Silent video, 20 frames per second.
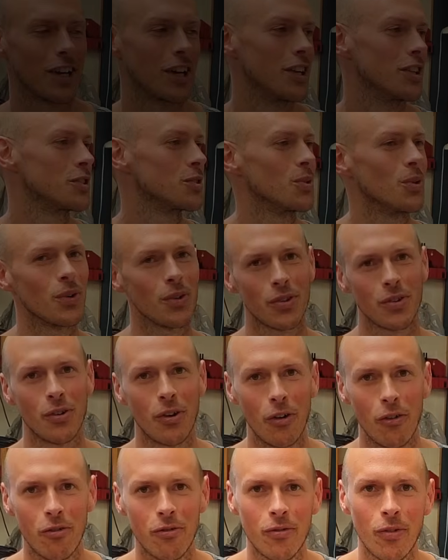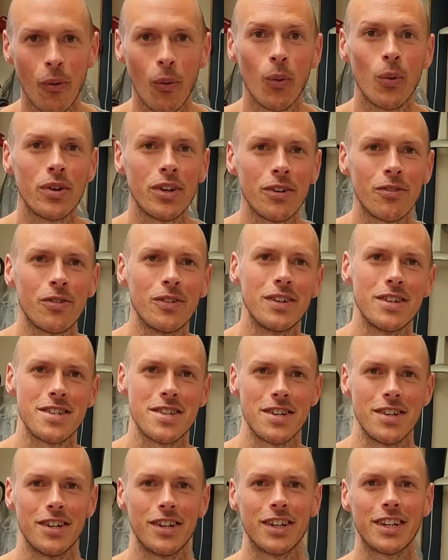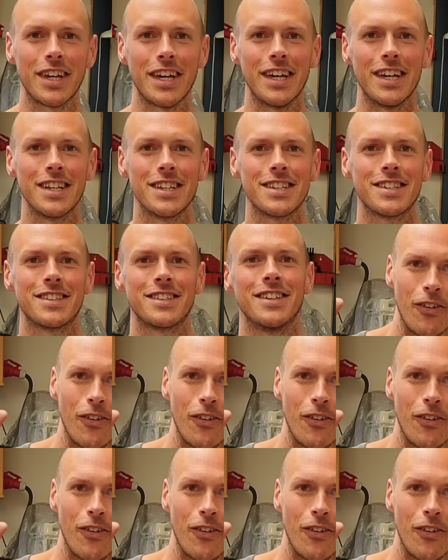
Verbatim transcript: going to talk through four different circuits.